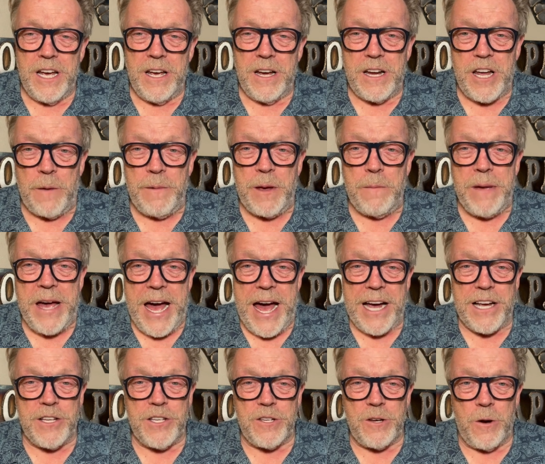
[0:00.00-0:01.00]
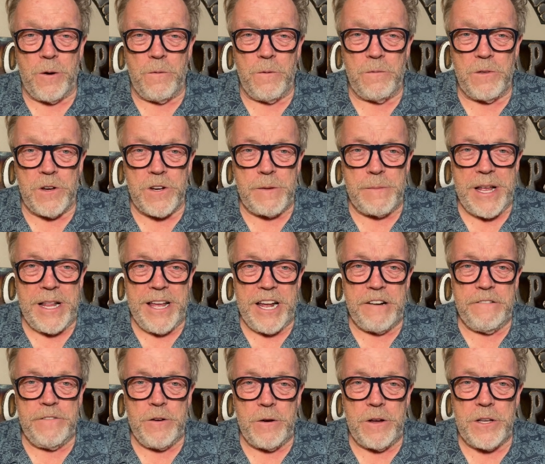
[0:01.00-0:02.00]
coming back. So there's gonna be a lot
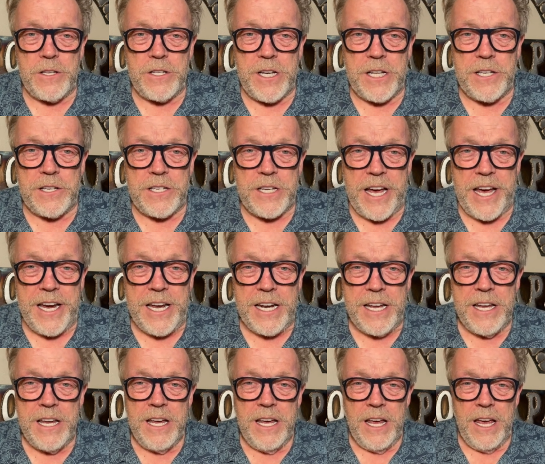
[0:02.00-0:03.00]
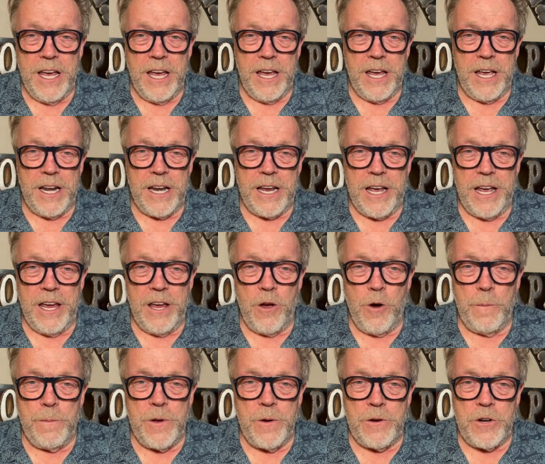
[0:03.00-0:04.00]
of focus on the site, and I
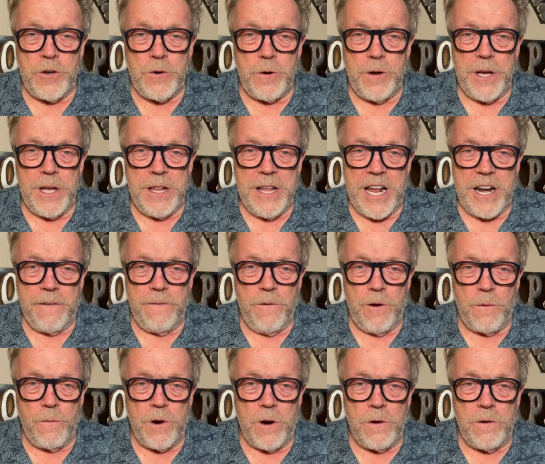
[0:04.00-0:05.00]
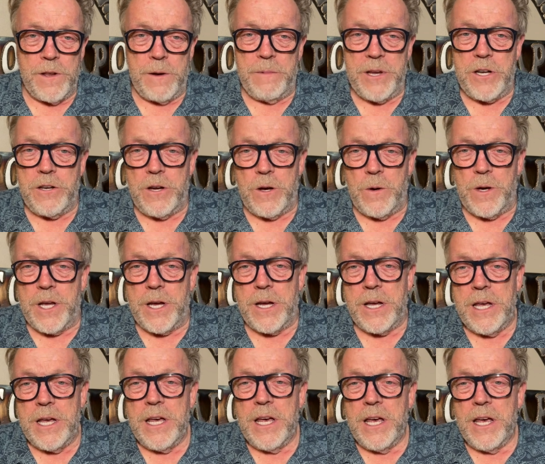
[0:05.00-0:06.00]
hope you enjoy a lot of what we're going to be doing,
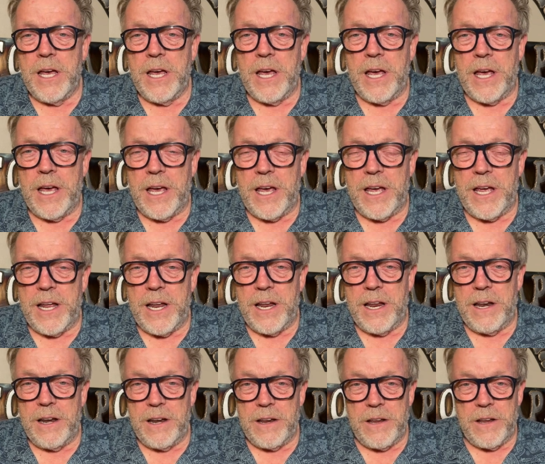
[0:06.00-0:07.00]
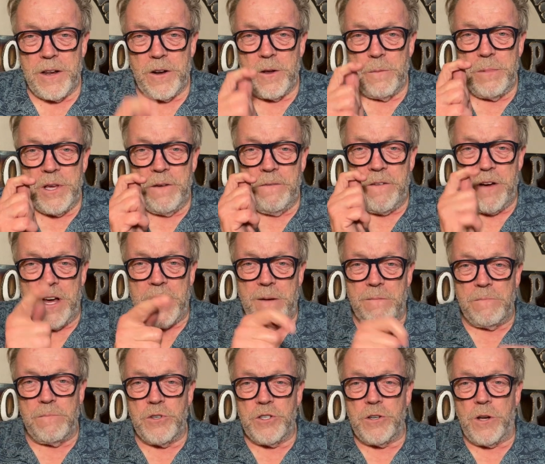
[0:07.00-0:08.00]
and it'll be
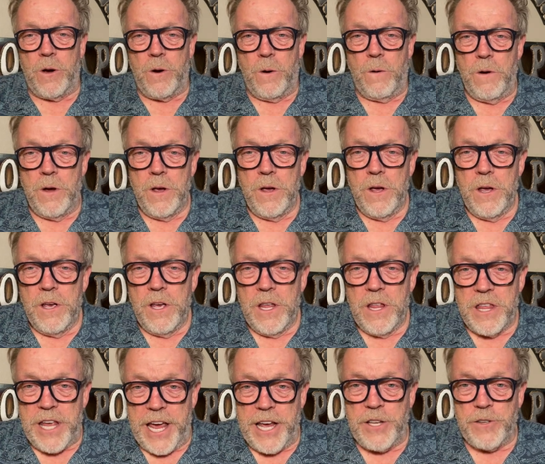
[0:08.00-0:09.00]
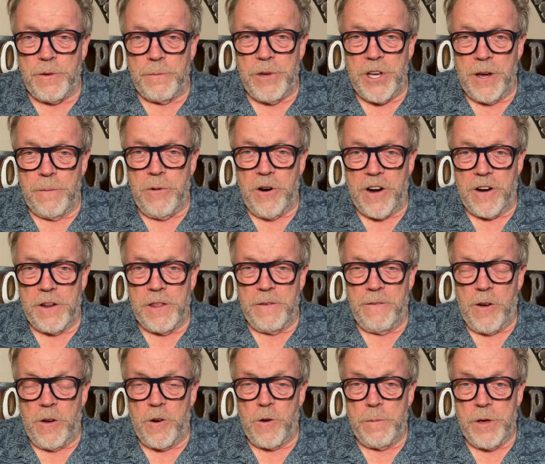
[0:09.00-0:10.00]
fun. So thanks for being part of the
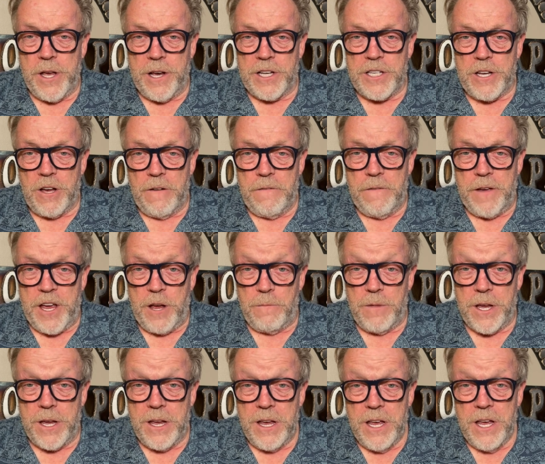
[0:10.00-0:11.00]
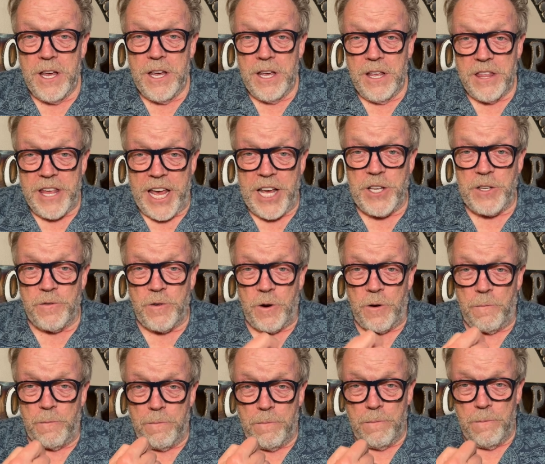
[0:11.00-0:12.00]
PHOTOPXL family. Thanks
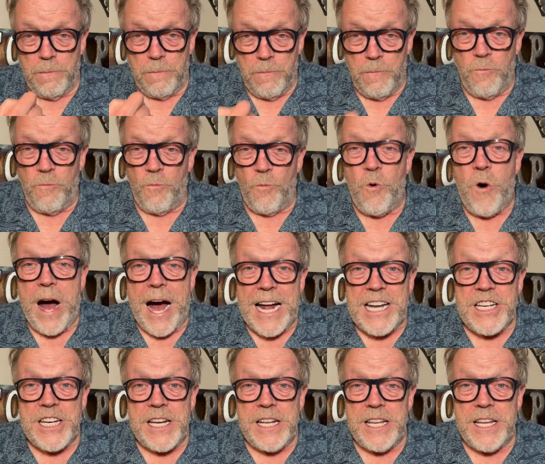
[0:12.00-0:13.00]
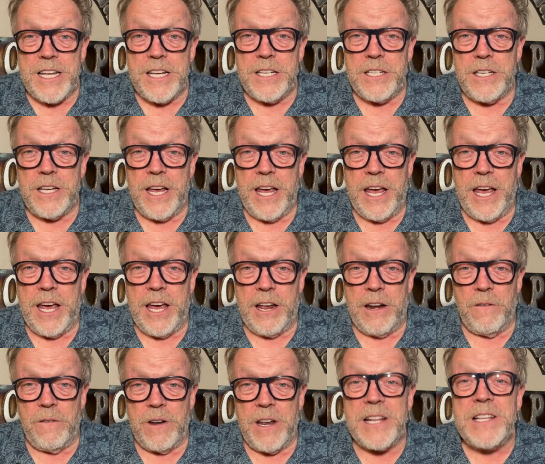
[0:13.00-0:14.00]
for watching this,
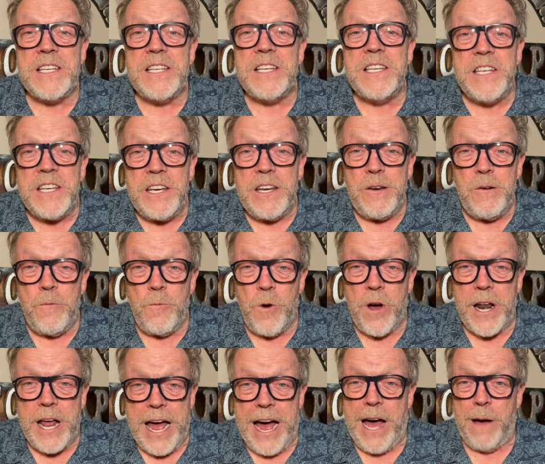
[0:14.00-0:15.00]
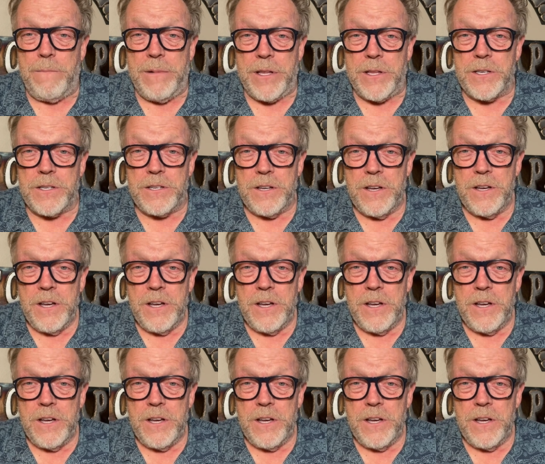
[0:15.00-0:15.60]
and let's see what happens.